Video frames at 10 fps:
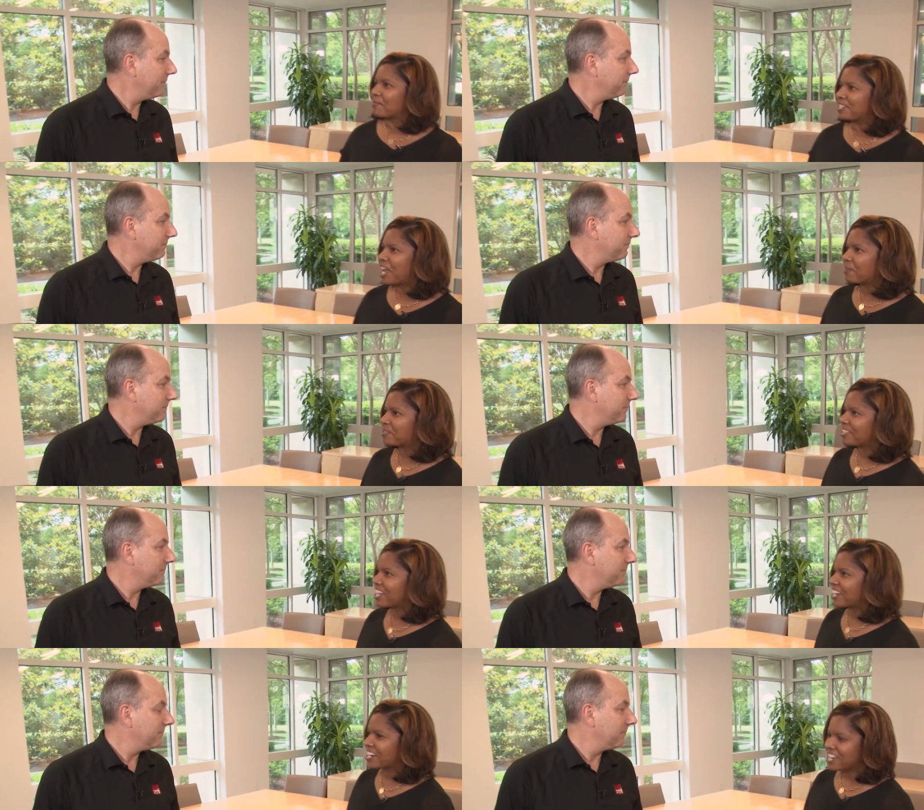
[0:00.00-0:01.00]
Speaker 1: um, adapter
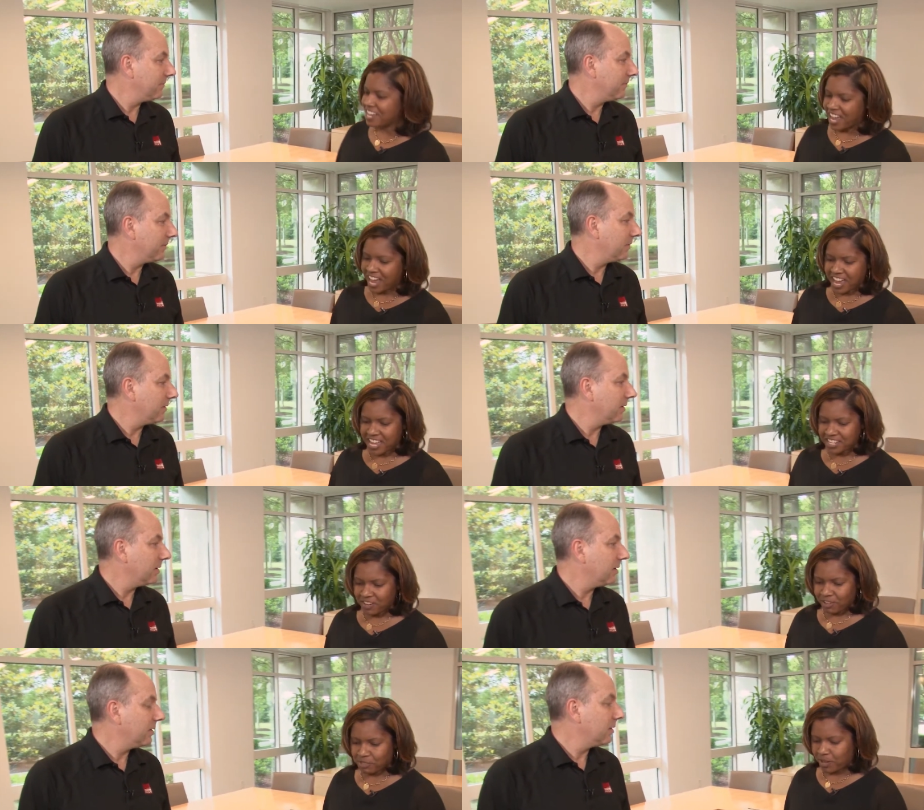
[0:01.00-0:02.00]
there. And
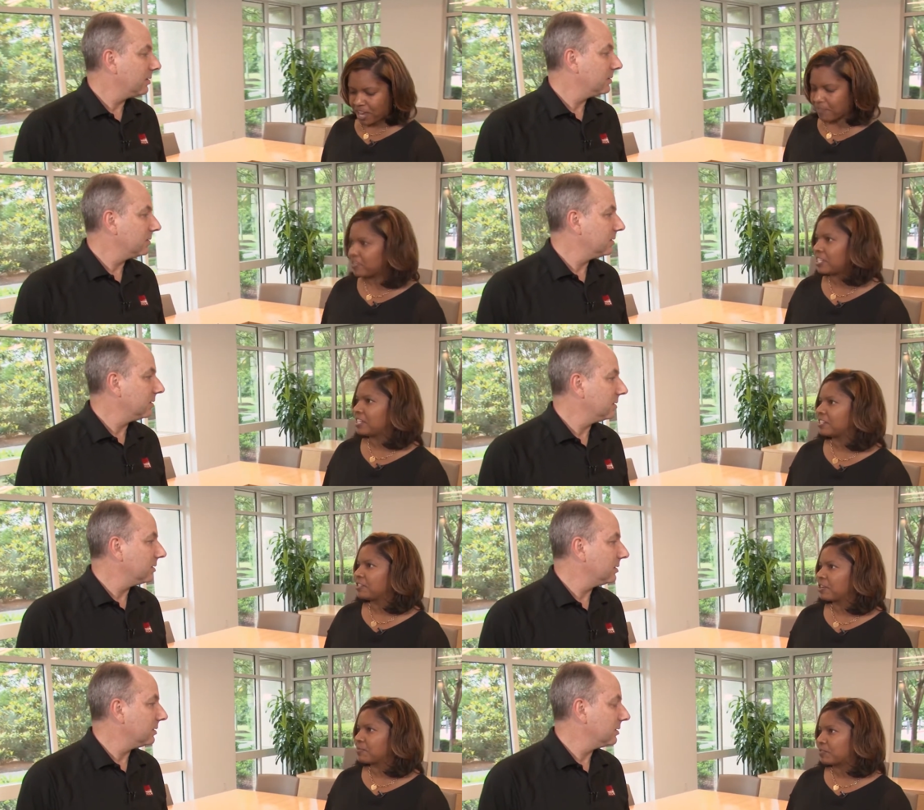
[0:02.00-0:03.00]
you also have the,
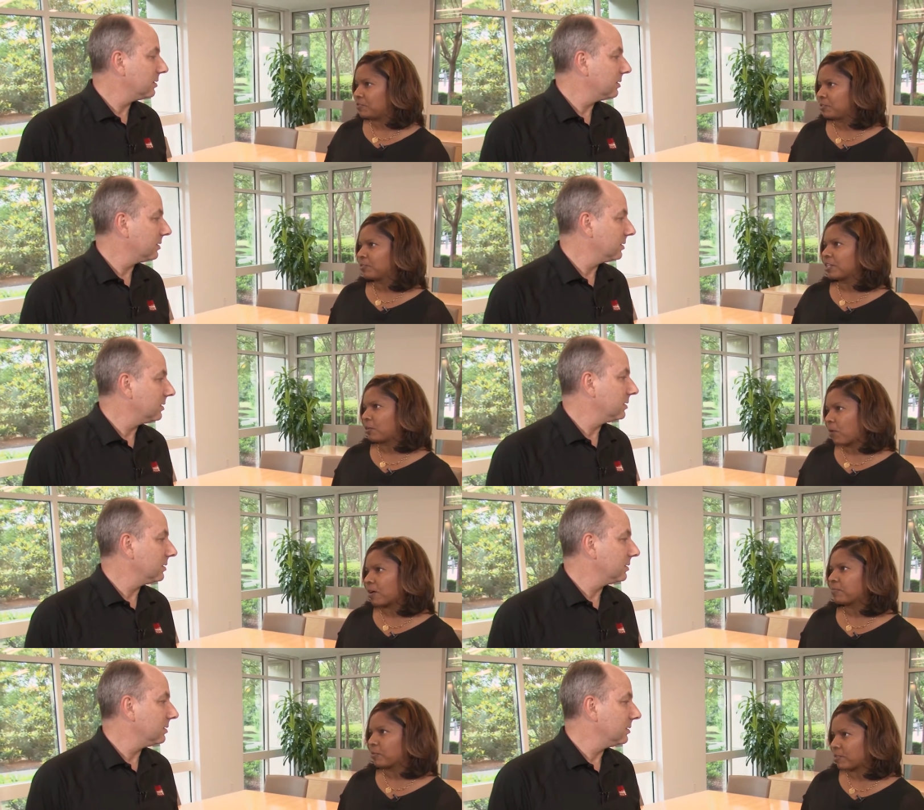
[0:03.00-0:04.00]
in terms of dual and
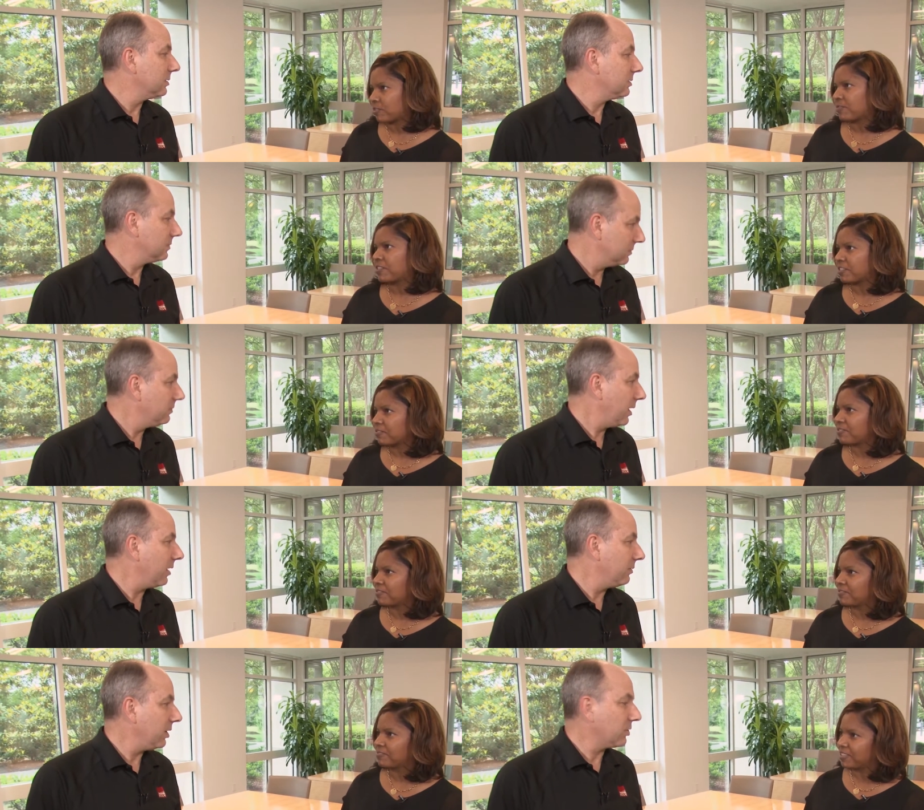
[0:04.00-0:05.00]
quad ports on those.
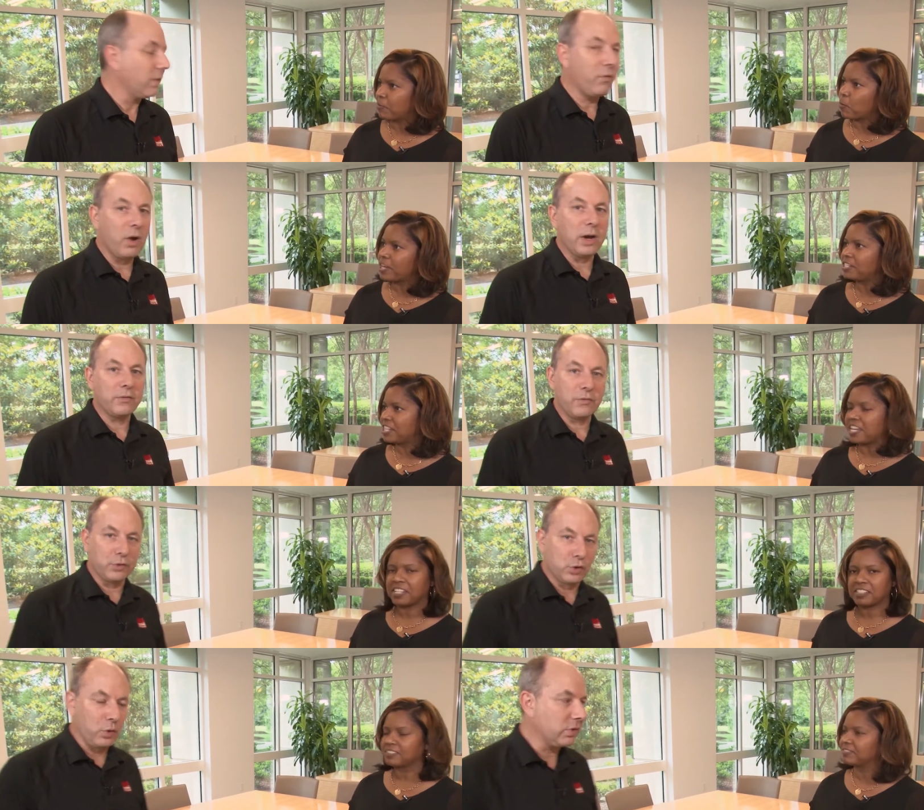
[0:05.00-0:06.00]
Yeah, yeah so and a variety of
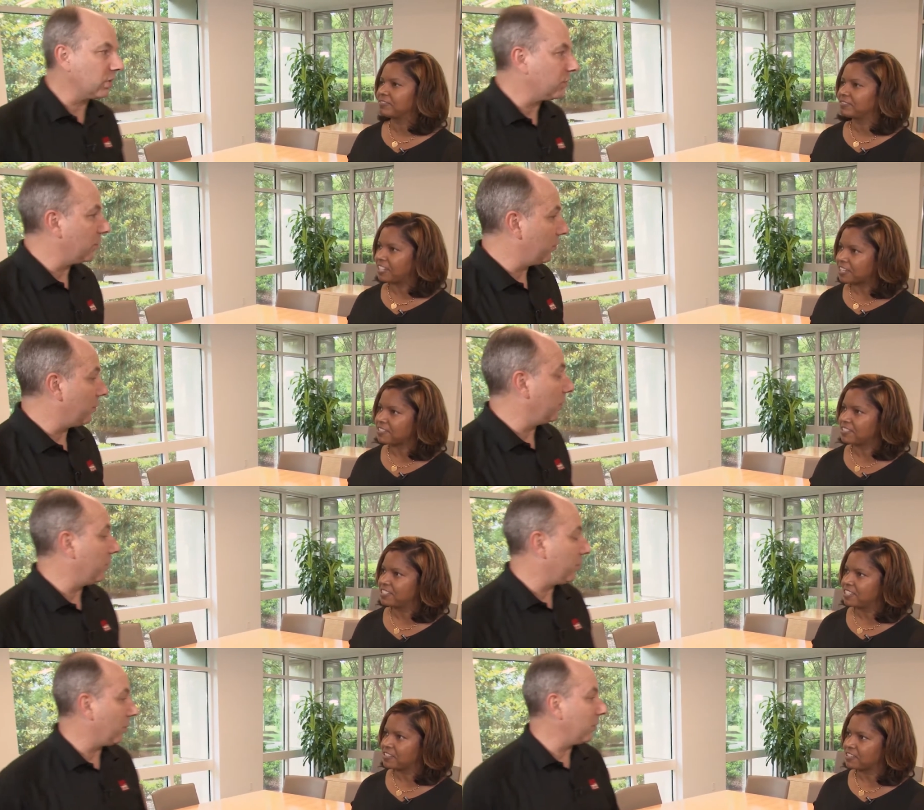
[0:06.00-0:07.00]
different
Speaker 2: choices for,
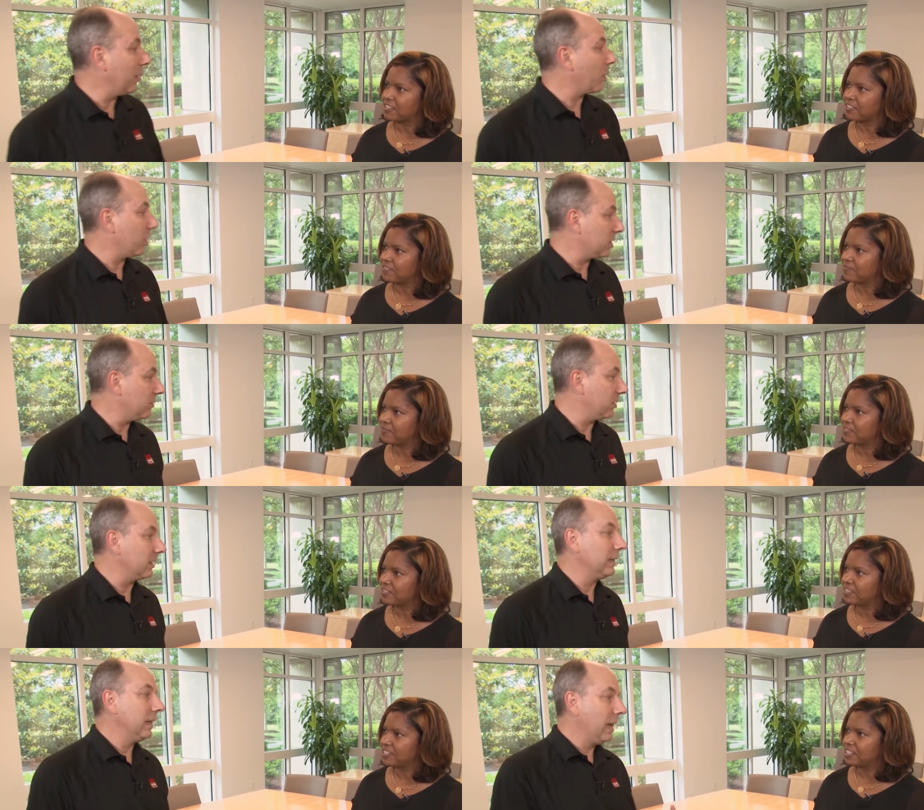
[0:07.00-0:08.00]
for, for yeah. network
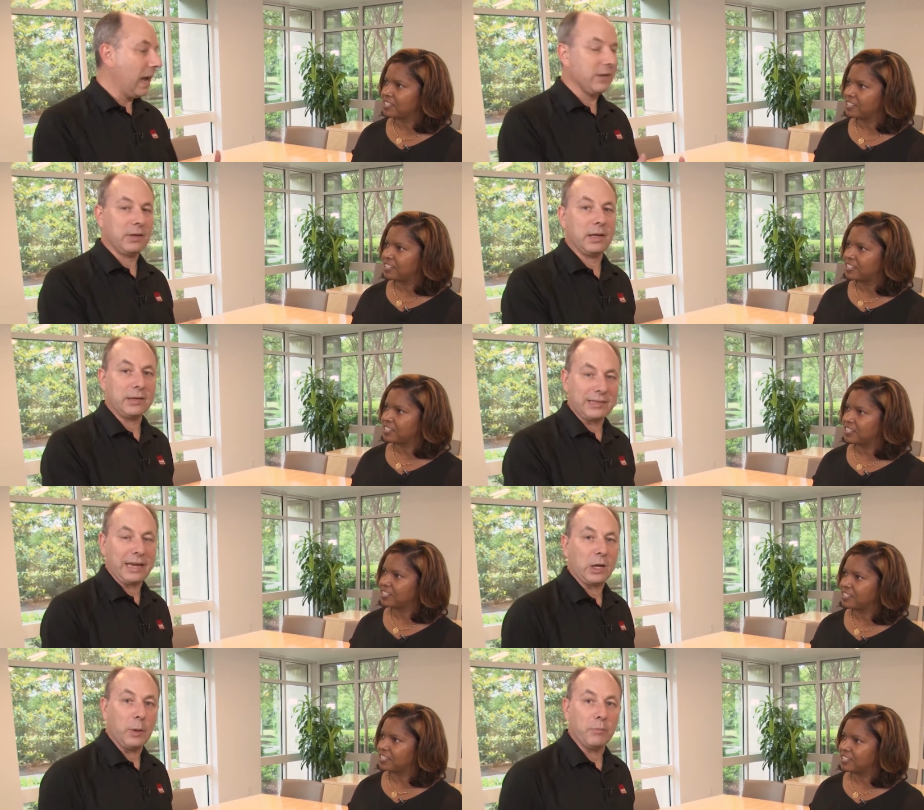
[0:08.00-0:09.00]
connectivity as a
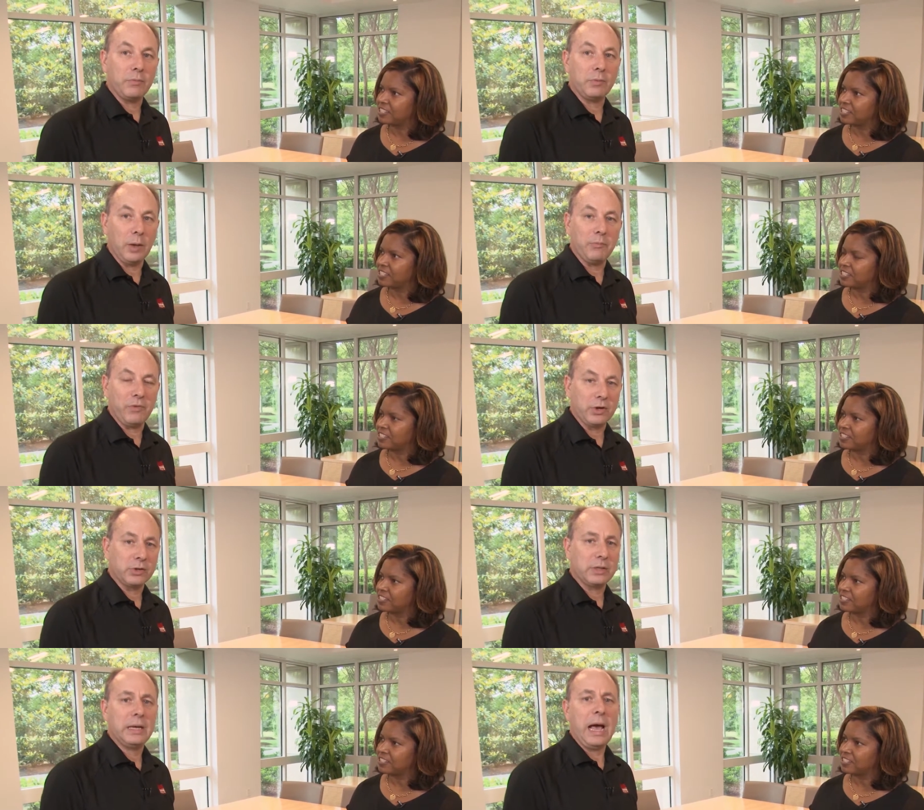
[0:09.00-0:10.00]
standard LOM, LOM
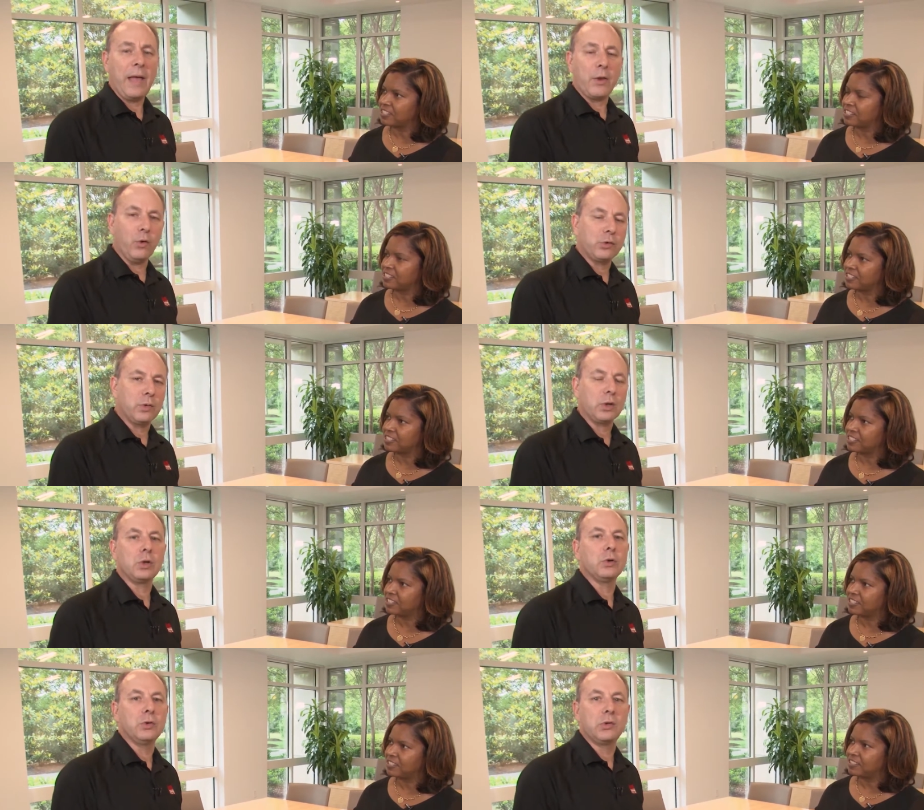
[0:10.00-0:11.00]
function. And that also
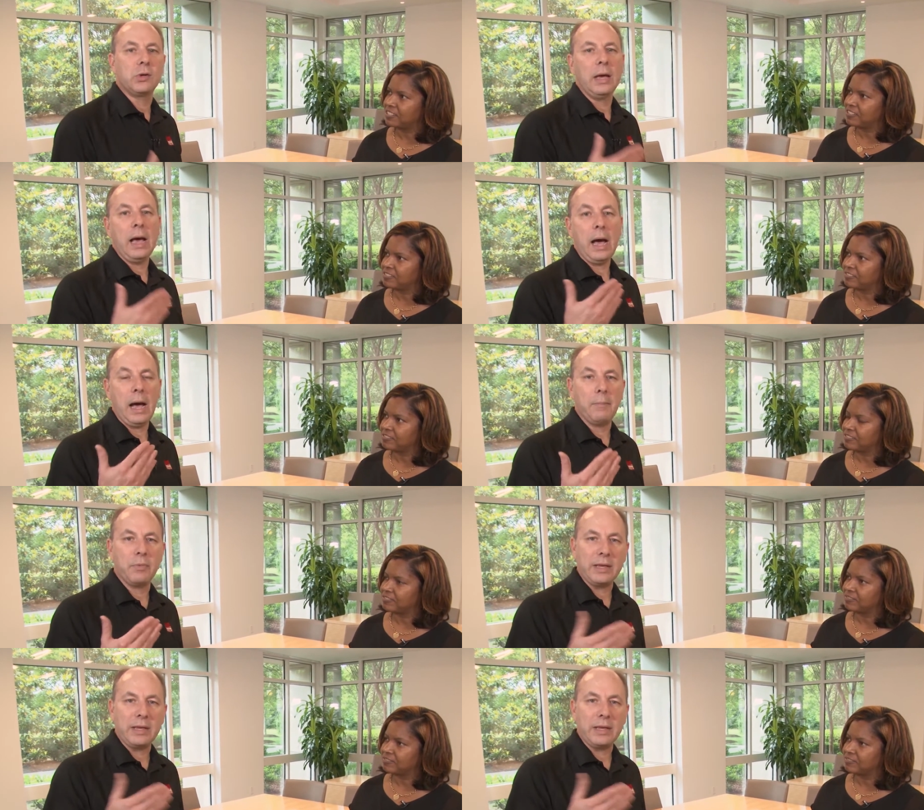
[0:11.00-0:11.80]
includes um,